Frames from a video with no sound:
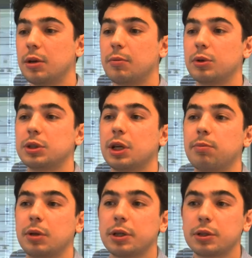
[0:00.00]
mostly
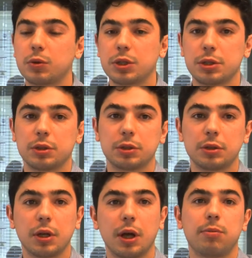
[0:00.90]
applied questions,
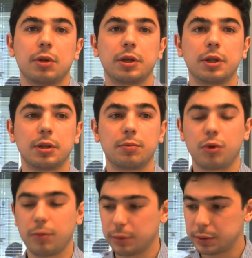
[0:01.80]
applied
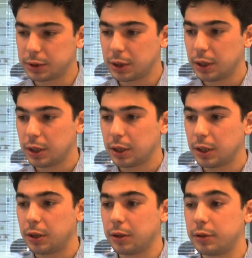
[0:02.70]
problems
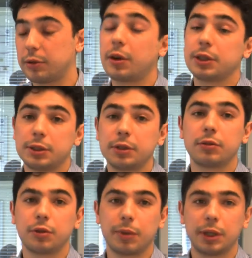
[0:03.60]
there are still
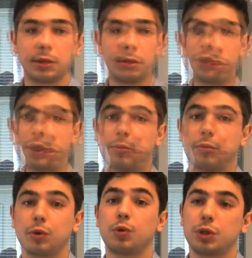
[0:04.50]
remain some
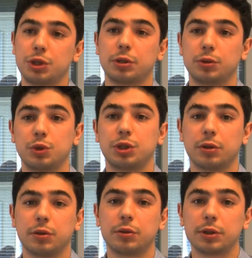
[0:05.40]
questions which are
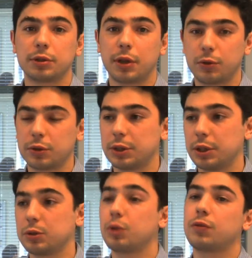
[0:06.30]
not discovered
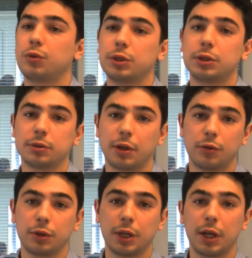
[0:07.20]
yet, not fully
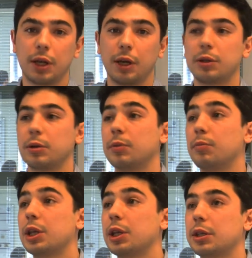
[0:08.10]
discovered, and uh,
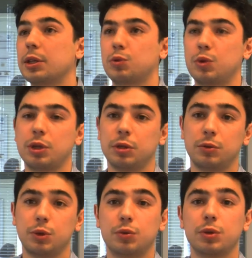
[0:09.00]
many things we,
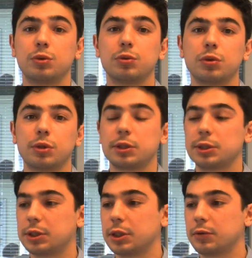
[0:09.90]
which we do not
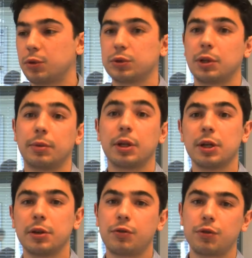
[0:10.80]
understand. For example,
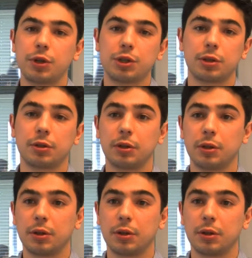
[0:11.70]
friction.